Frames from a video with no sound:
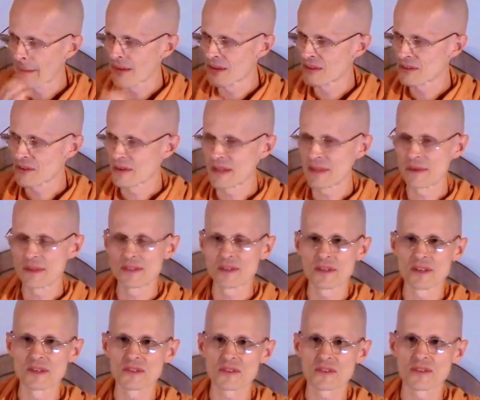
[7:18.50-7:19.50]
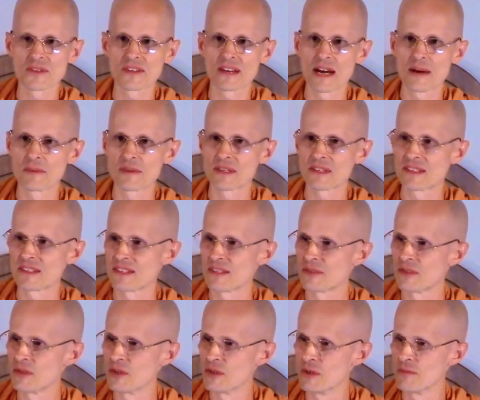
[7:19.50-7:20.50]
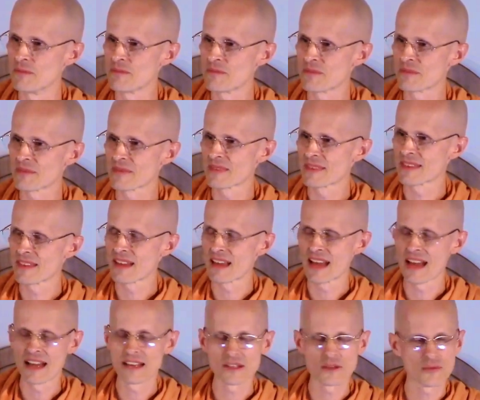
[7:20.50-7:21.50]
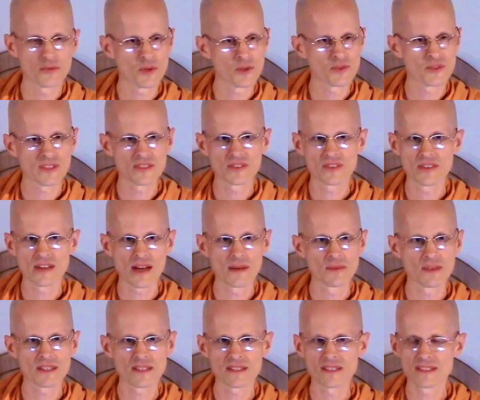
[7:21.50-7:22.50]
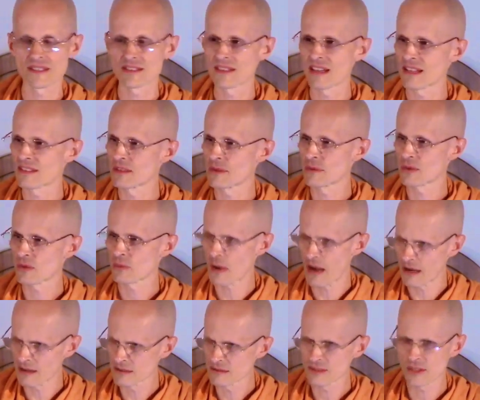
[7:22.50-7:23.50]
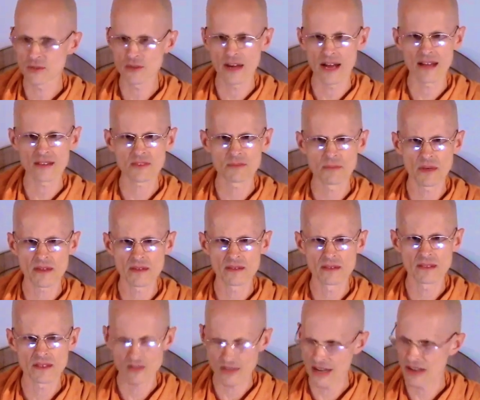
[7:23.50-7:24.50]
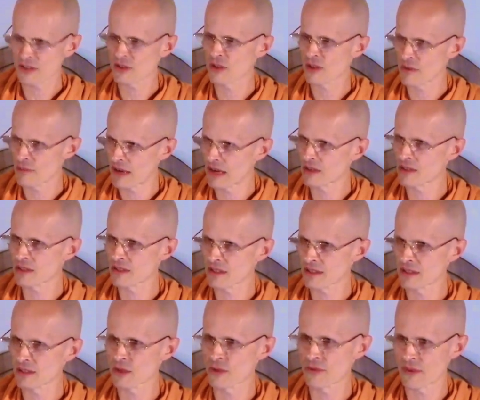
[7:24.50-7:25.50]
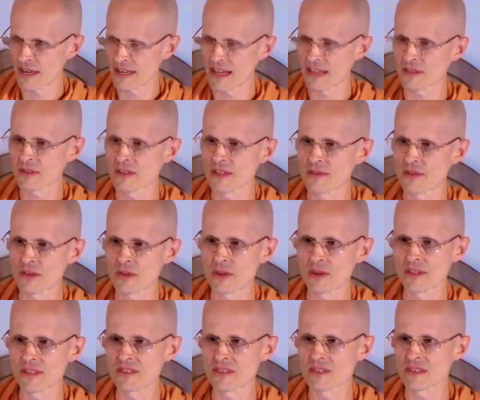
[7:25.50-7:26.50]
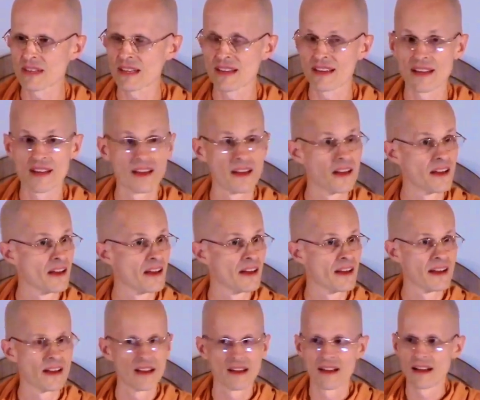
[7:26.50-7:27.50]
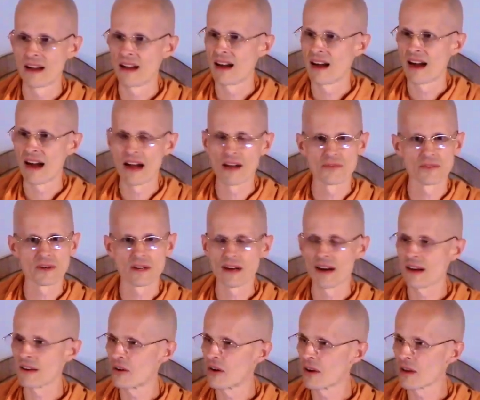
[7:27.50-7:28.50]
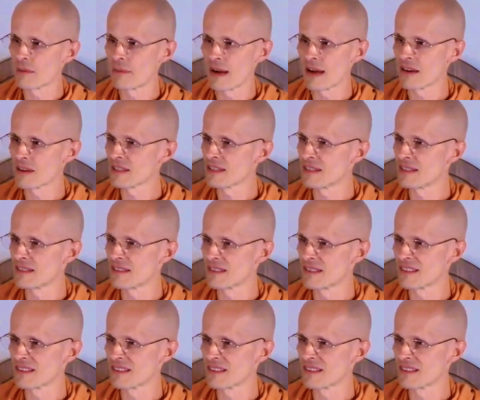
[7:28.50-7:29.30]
So he returned to Sri Ramakrishna's room, and the first thing Sri Ramakrishna said to him was, well, did you ask mother? Did you ask her about your financial difficulties? I forgot all about it.